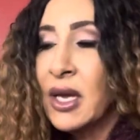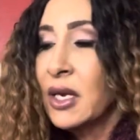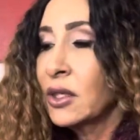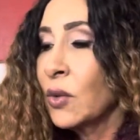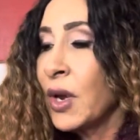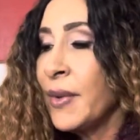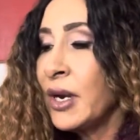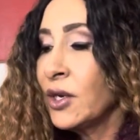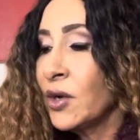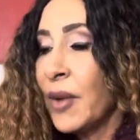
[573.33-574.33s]
So what I'm going
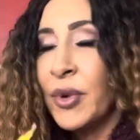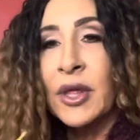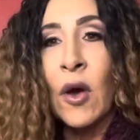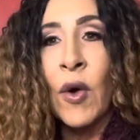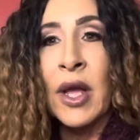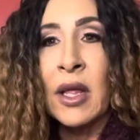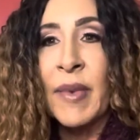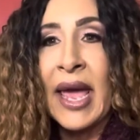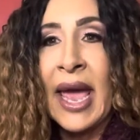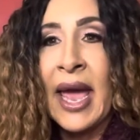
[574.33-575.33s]
to do, I put the oil on
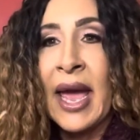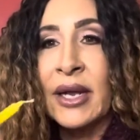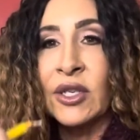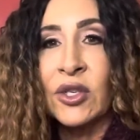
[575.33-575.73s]
my hand.